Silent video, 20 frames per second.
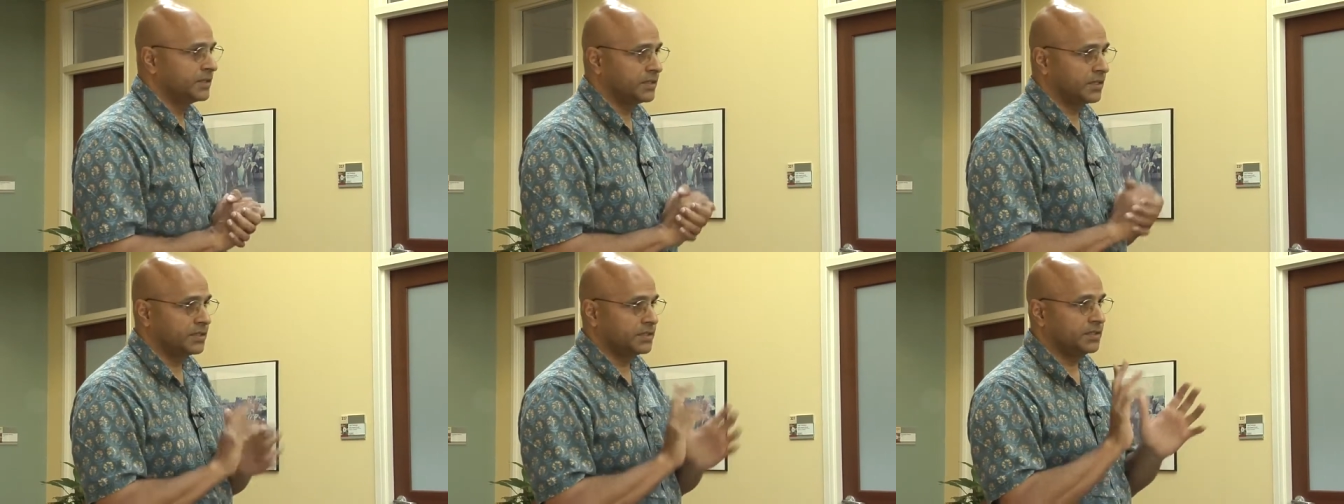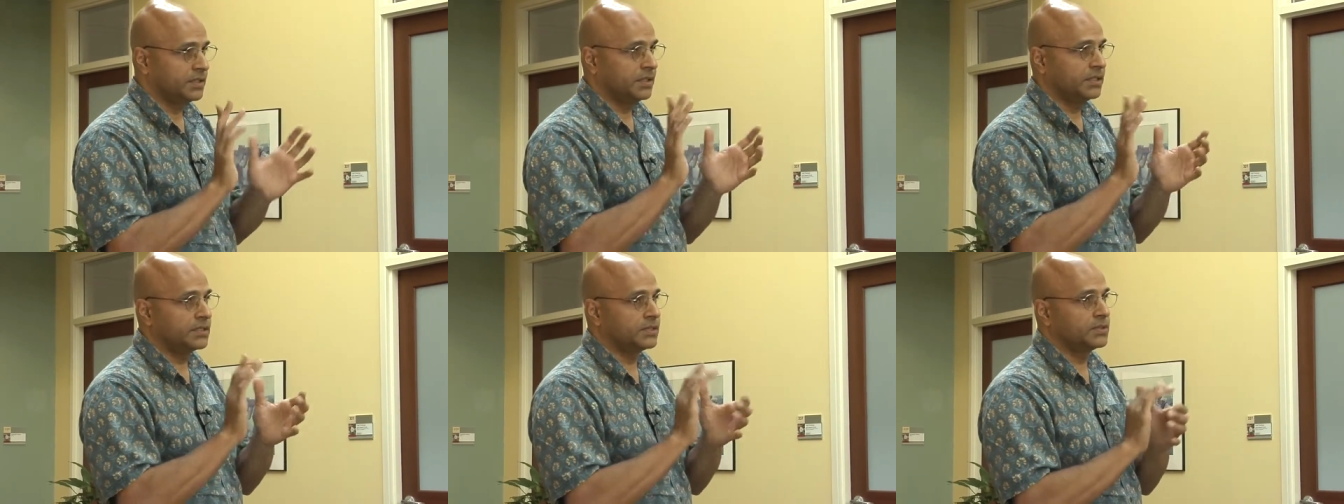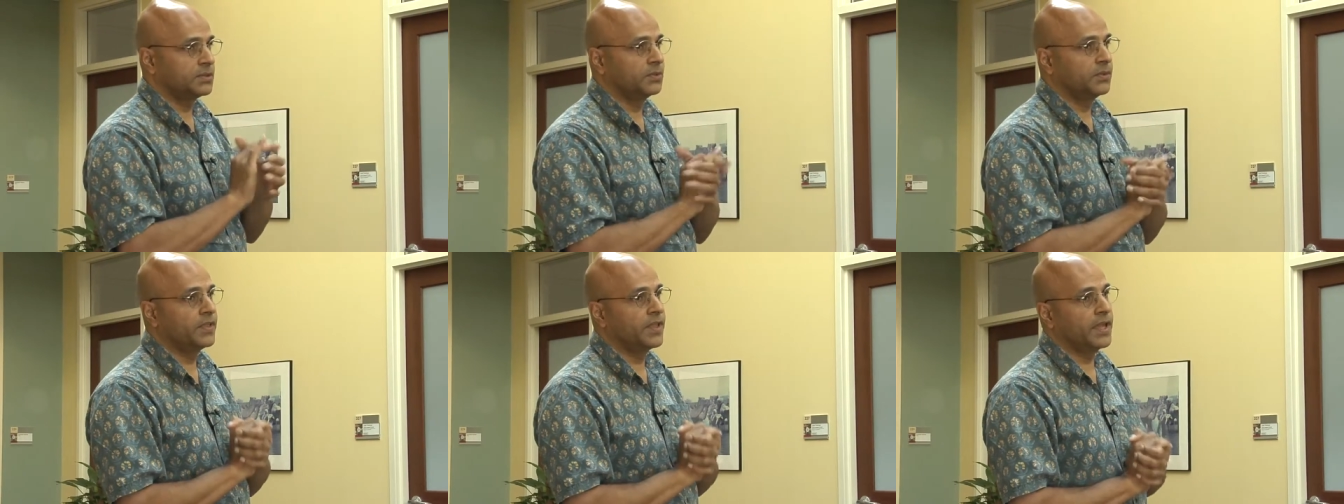Just these
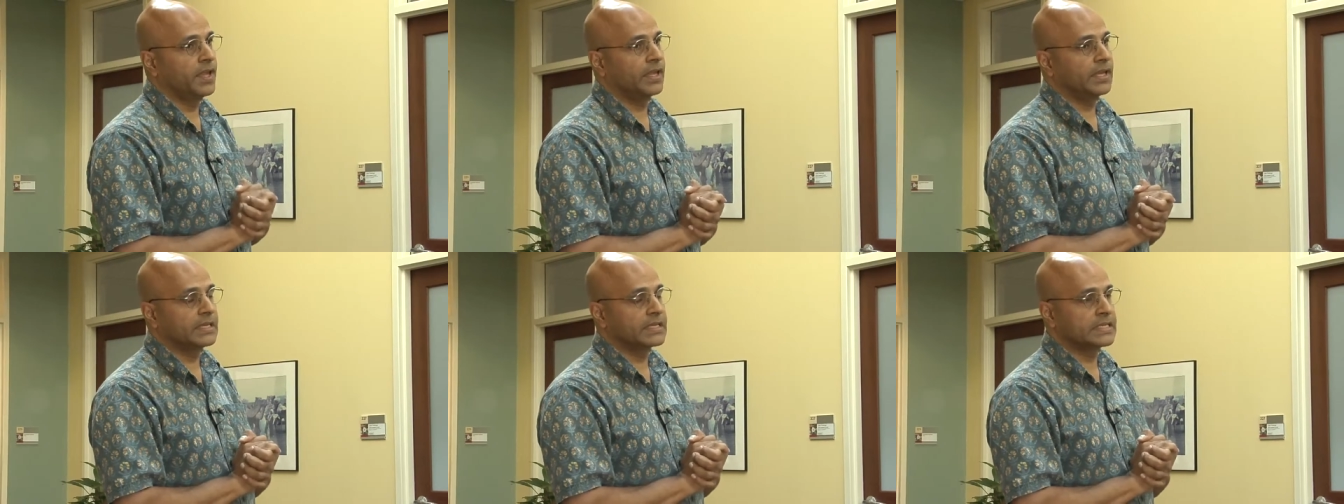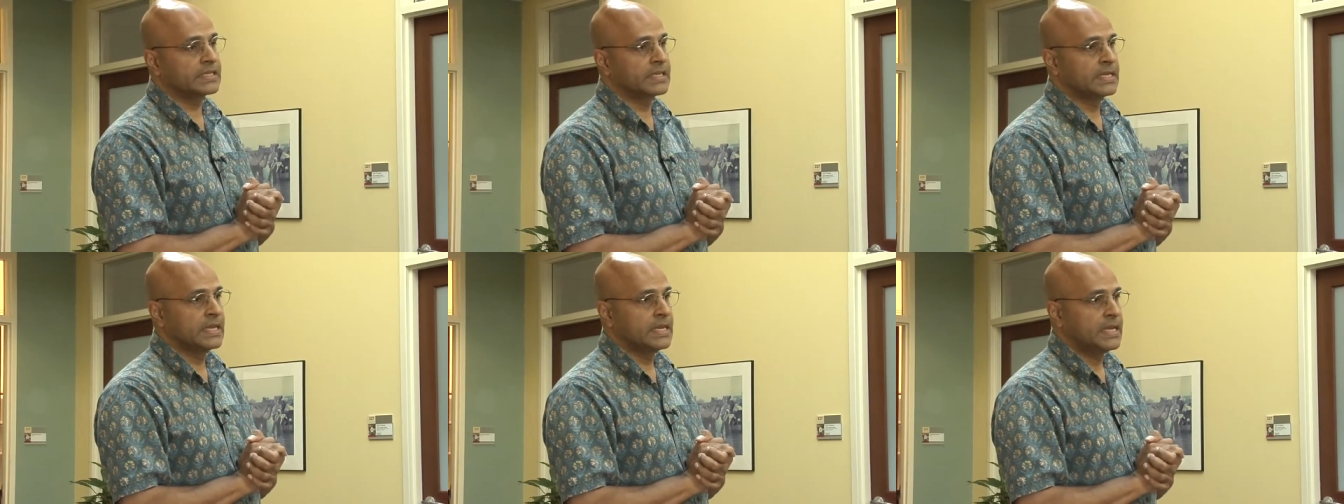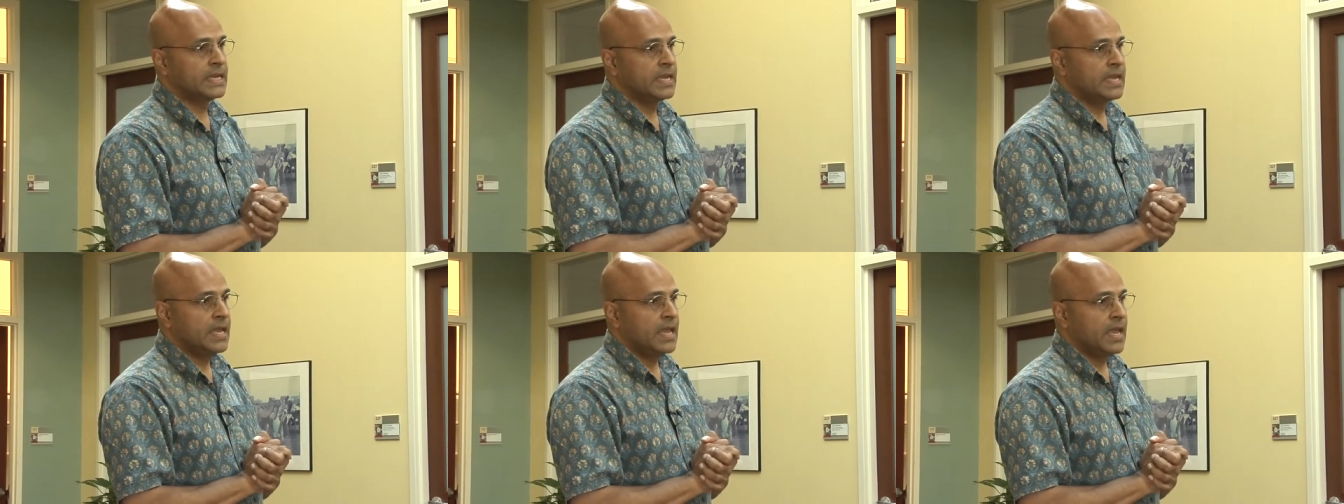two things
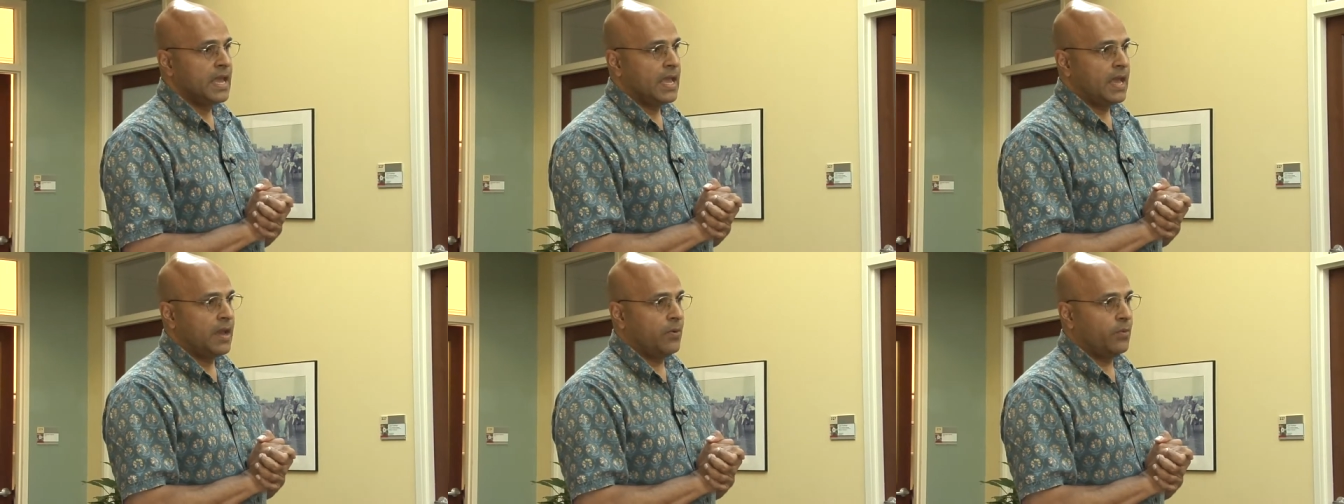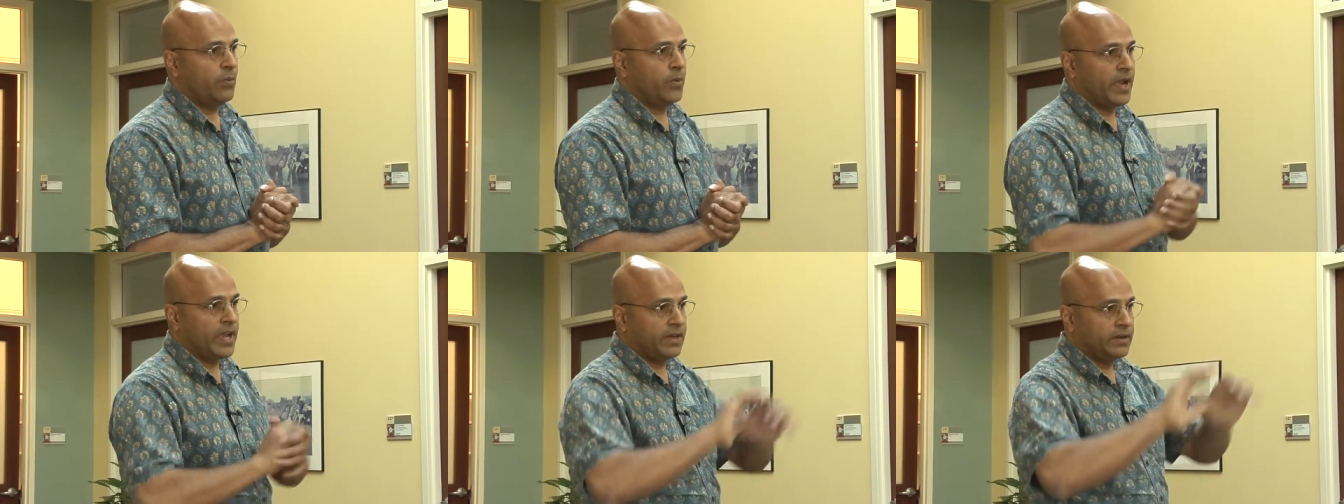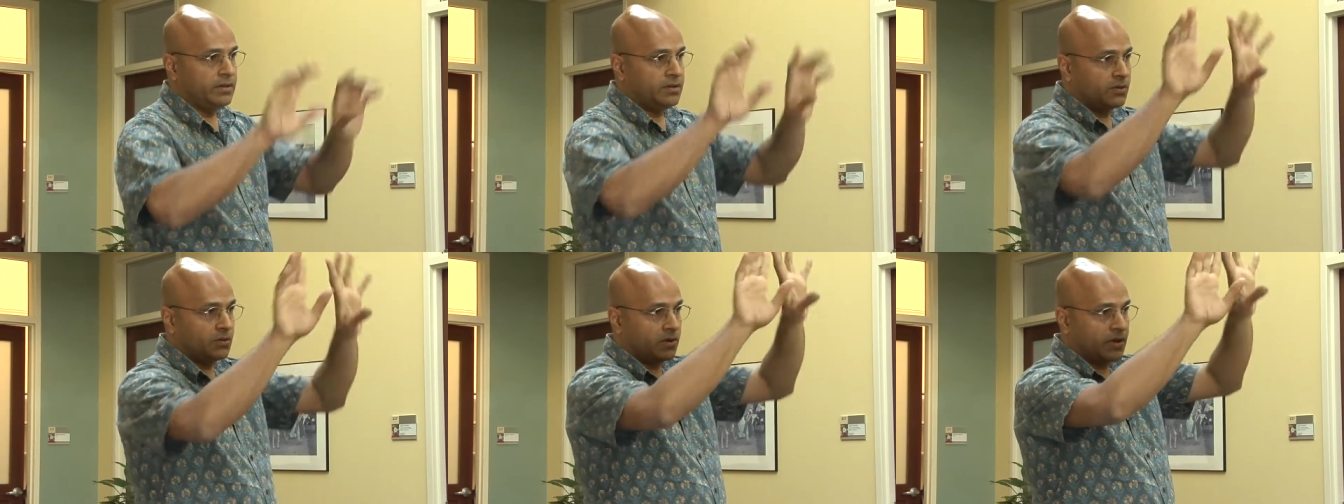
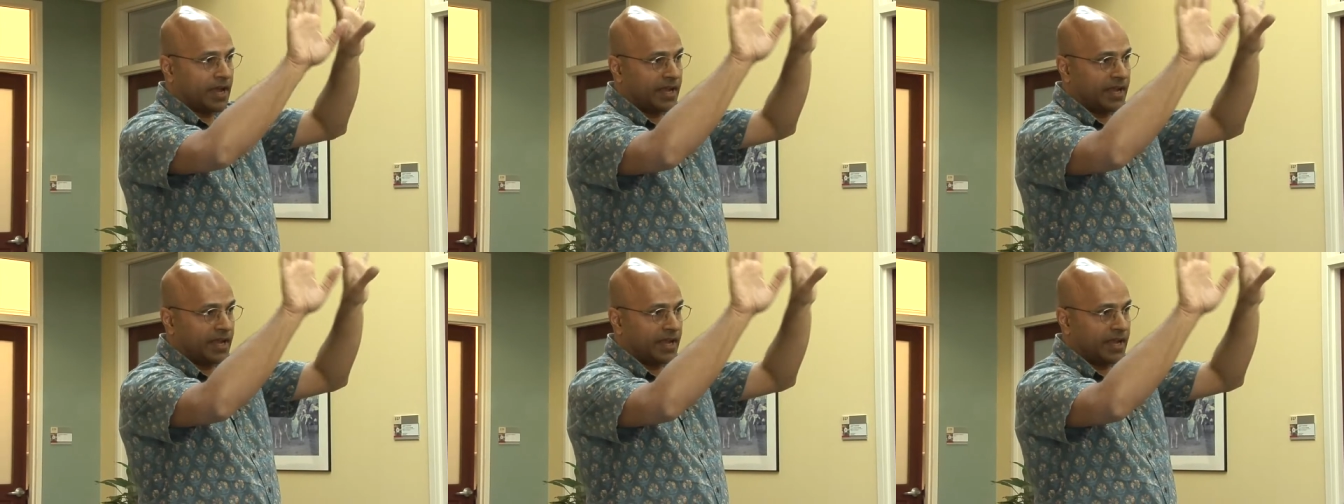when you could